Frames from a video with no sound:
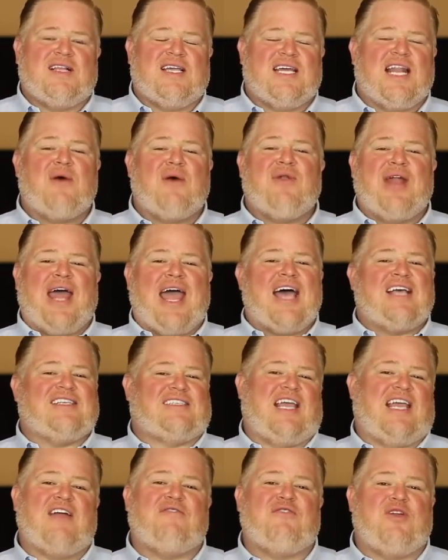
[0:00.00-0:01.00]
And I want to
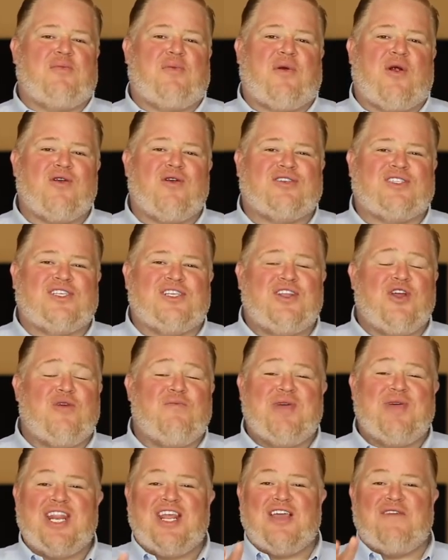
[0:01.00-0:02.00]
ask every person, you know,
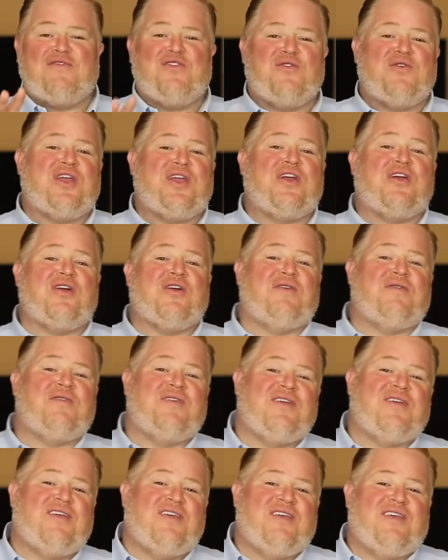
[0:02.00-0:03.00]
many of you here
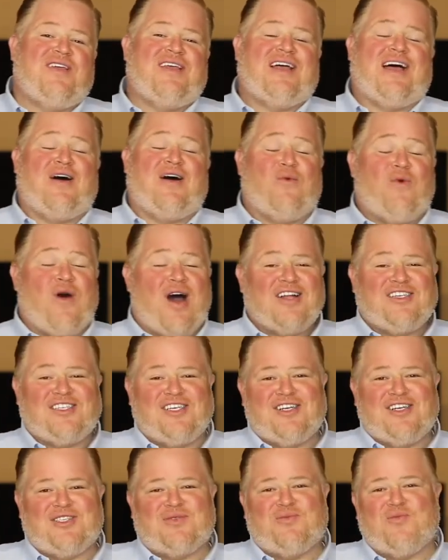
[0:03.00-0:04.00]
uh,
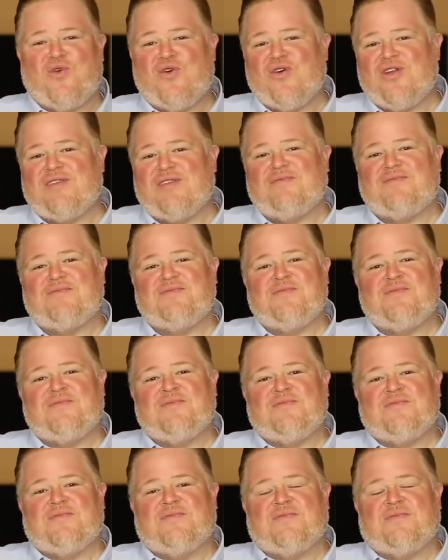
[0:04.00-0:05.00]
watching this morning,
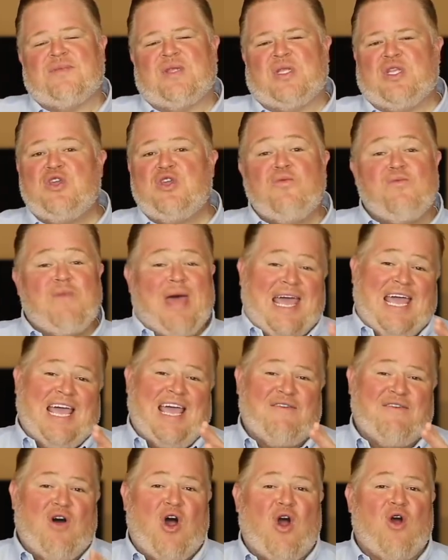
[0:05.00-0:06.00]
you may
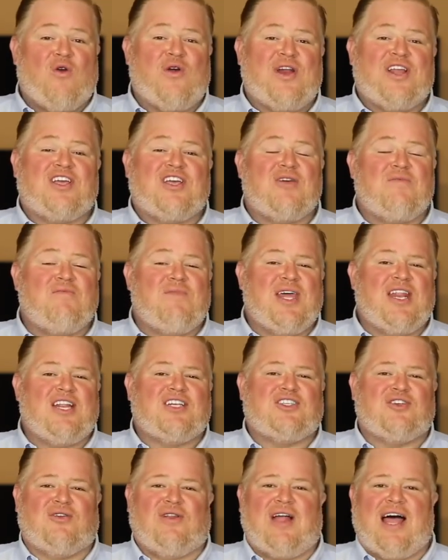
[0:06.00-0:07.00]
have already
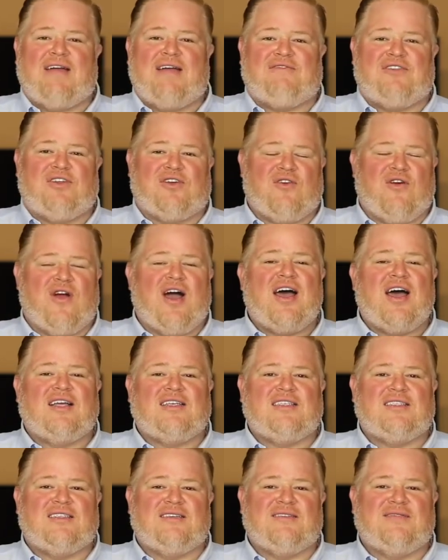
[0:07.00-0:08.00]
committed your life to
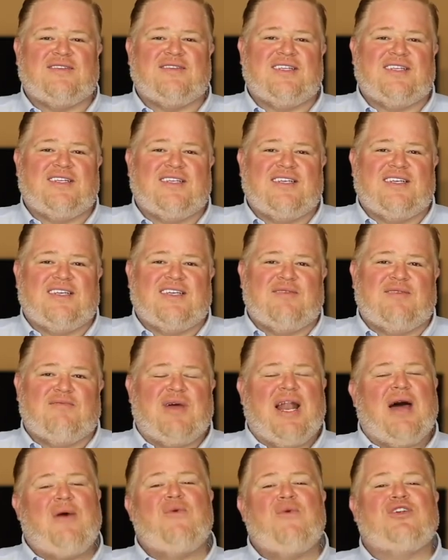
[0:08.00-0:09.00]
Christ.
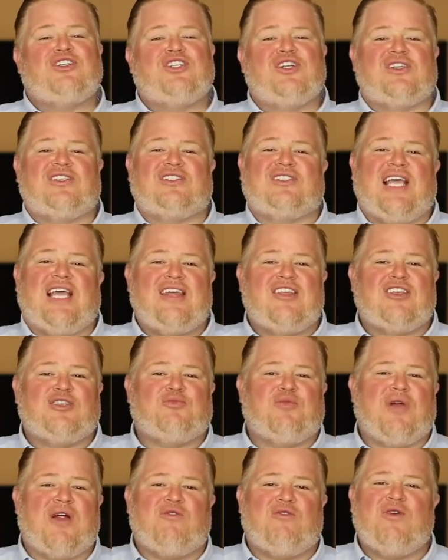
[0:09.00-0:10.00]
But I want you to say this
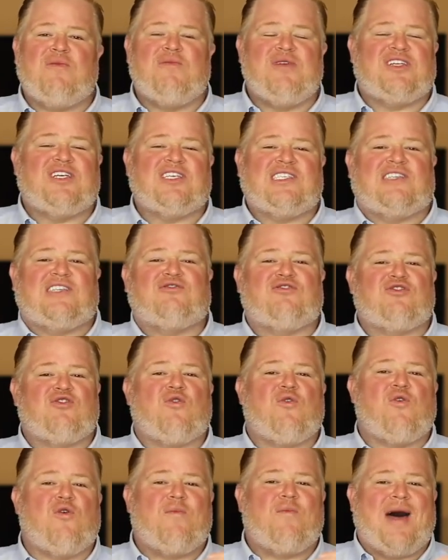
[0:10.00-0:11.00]
prayer with me just as a
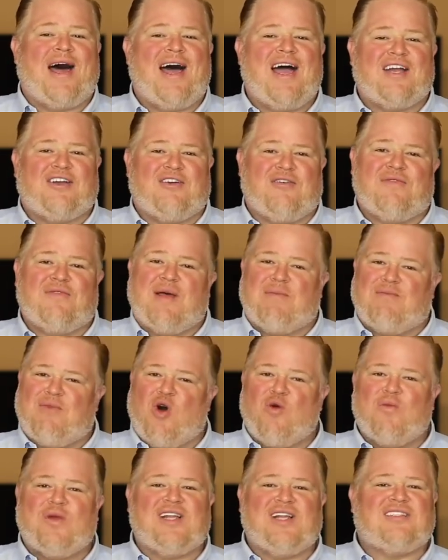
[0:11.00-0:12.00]
reminder of that
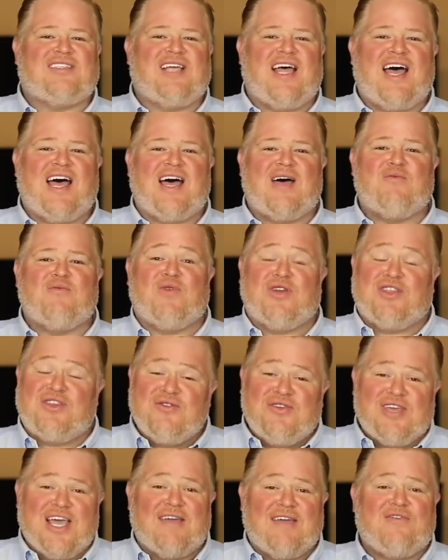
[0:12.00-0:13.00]
moment in time when
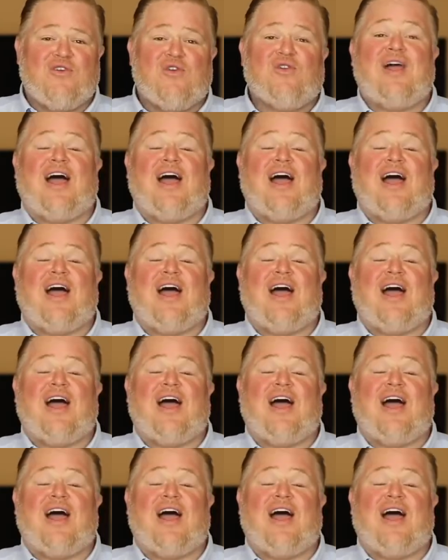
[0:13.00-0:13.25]
you gave your